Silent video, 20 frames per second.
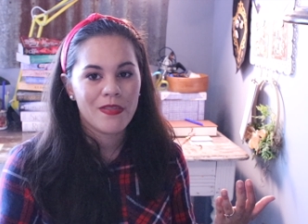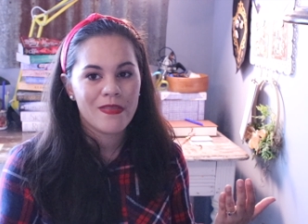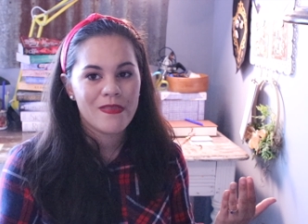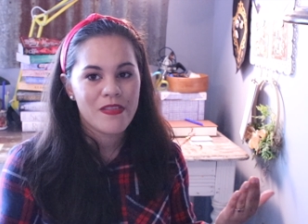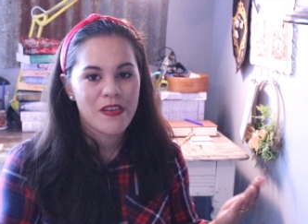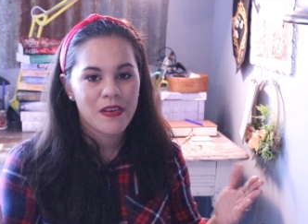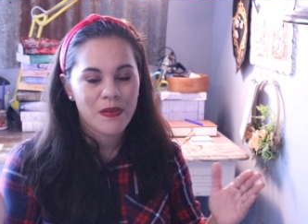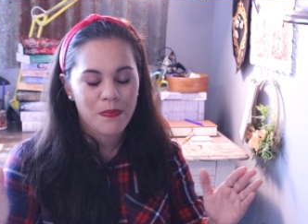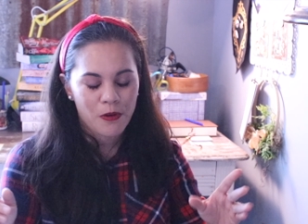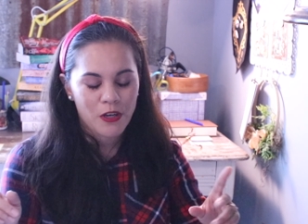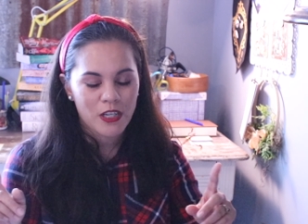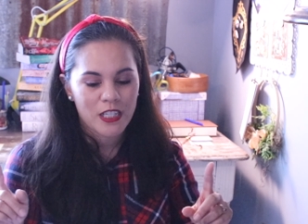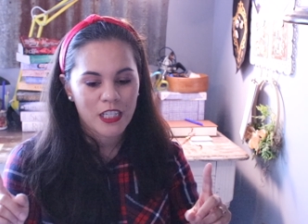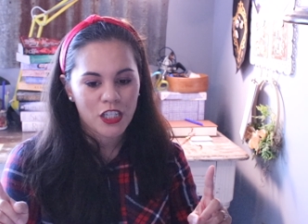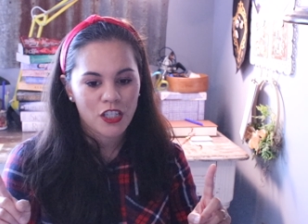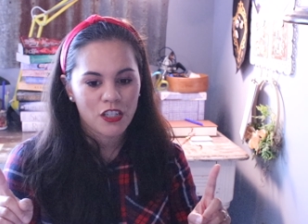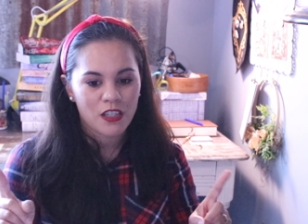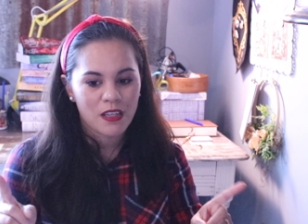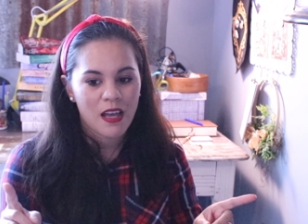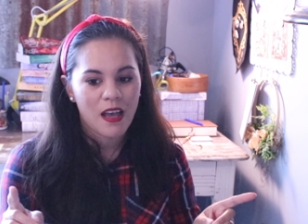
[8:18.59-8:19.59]
The
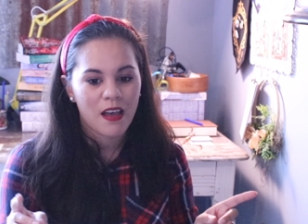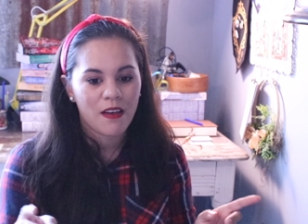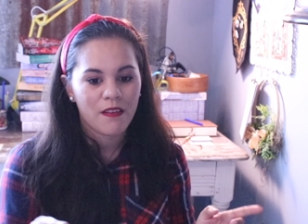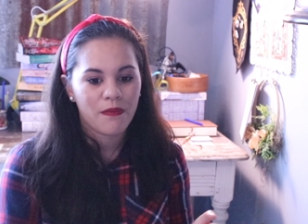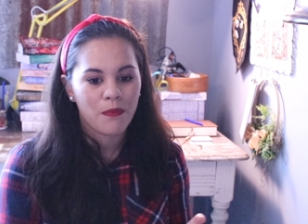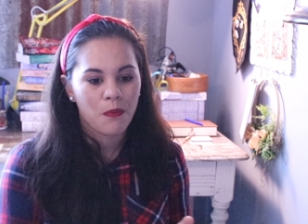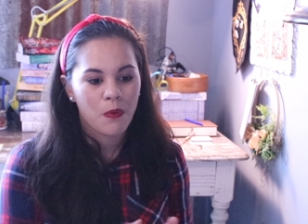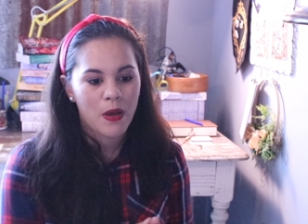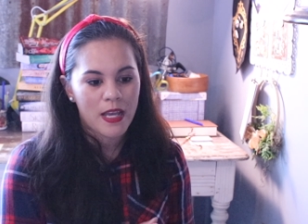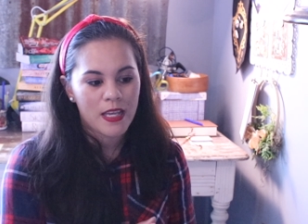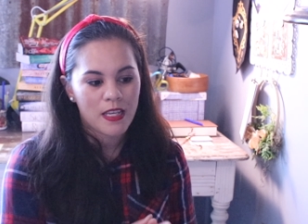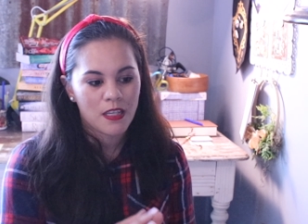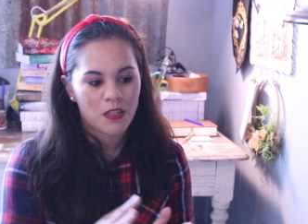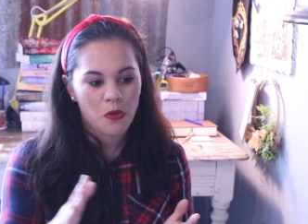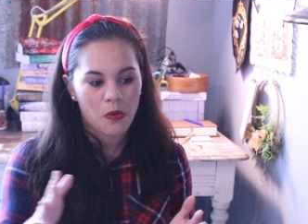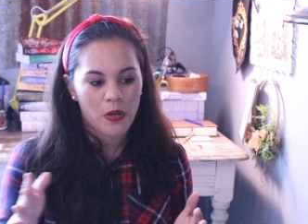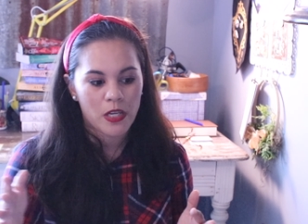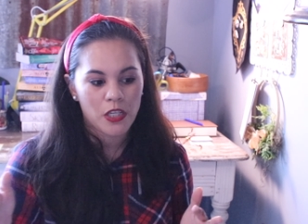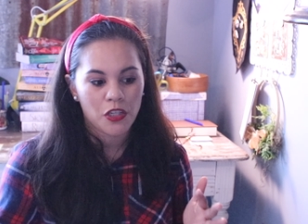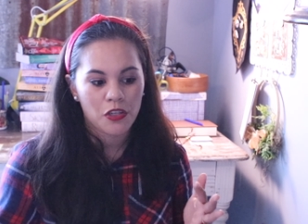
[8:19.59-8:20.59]
prediction of what is going